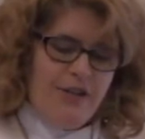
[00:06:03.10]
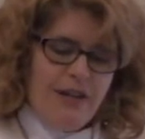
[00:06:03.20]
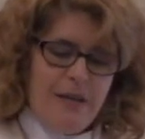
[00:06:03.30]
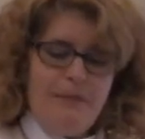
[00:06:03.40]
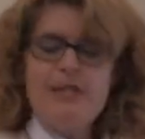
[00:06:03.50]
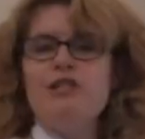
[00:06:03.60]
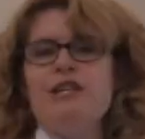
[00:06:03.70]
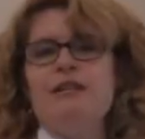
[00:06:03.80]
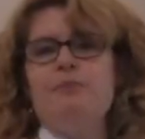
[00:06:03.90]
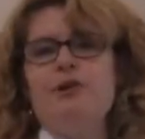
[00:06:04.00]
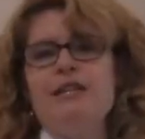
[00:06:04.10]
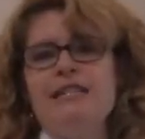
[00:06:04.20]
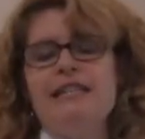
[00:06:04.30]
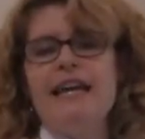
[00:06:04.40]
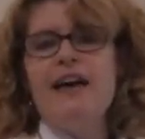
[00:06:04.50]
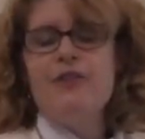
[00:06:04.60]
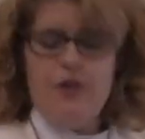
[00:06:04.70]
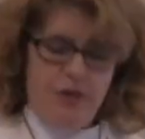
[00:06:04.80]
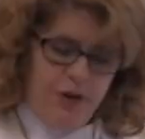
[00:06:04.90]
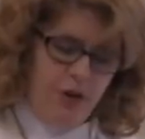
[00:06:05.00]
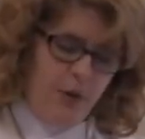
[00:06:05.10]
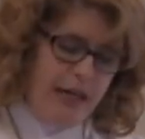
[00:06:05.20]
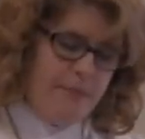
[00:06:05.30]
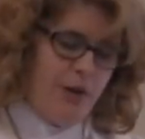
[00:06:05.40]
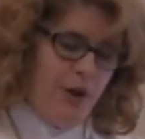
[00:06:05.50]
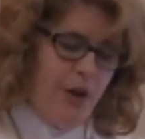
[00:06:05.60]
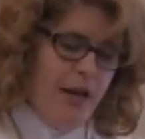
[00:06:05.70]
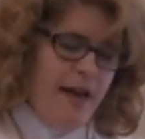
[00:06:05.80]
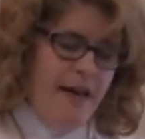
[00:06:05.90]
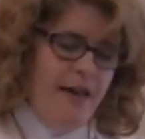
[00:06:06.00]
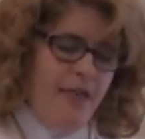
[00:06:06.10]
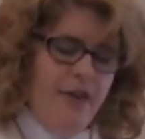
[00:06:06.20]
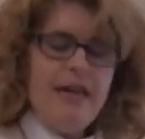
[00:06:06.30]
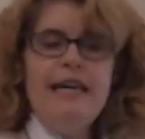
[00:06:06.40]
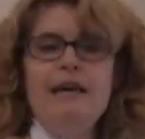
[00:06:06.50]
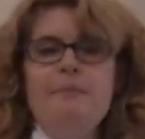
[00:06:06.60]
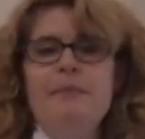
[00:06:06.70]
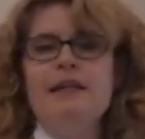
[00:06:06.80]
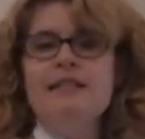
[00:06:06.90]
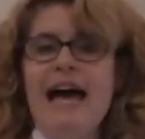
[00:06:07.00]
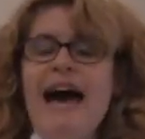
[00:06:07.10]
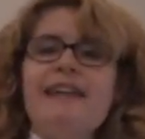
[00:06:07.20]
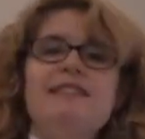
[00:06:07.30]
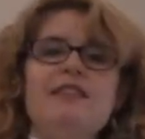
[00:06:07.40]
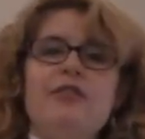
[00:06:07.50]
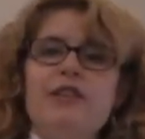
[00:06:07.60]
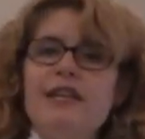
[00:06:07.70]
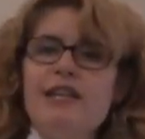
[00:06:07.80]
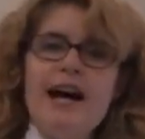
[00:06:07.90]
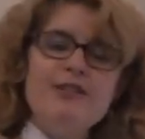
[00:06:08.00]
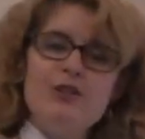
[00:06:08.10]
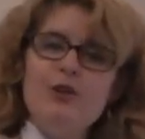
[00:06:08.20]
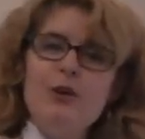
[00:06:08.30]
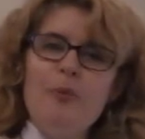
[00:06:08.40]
commission putting together the new hymnal, the hymn lacked theological